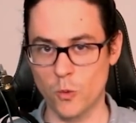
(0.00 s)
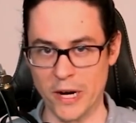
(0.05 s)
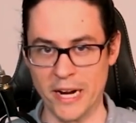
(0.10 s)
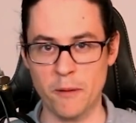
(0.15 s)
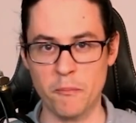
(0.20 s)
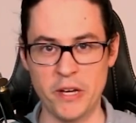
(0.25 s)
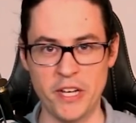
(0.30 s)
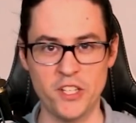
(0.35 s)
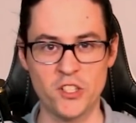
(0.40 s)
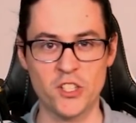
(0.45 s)

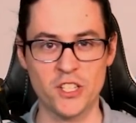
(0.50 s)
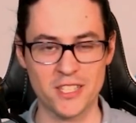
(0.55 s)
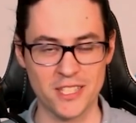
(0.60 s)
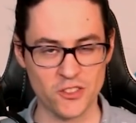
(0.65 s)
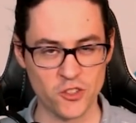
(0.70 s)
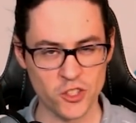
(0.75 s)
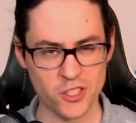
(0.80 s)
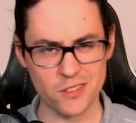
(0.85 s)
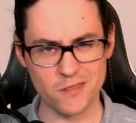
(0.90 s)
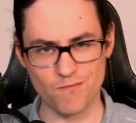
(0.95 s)
Rampages
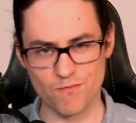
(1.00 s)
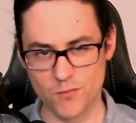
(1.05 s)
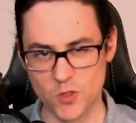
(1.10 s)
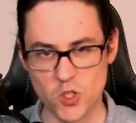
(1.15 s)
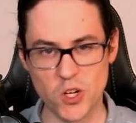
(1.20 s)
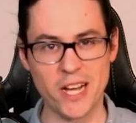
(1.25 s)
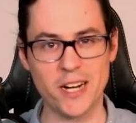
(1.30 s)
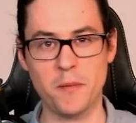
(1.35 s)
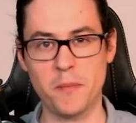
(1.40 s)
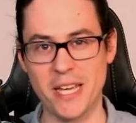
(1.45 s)
and just
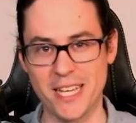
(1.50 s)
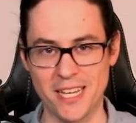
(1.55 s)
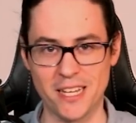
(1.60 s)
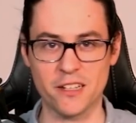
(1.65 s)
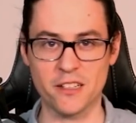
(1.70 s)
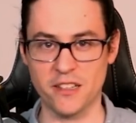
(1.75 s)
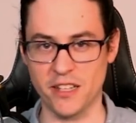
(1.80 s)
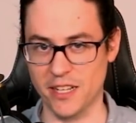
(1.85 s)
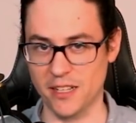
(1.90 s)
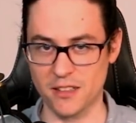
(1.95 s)
try to make it
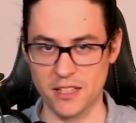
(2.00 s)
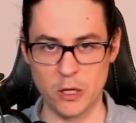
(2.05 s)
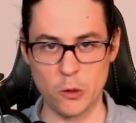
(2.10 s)
click.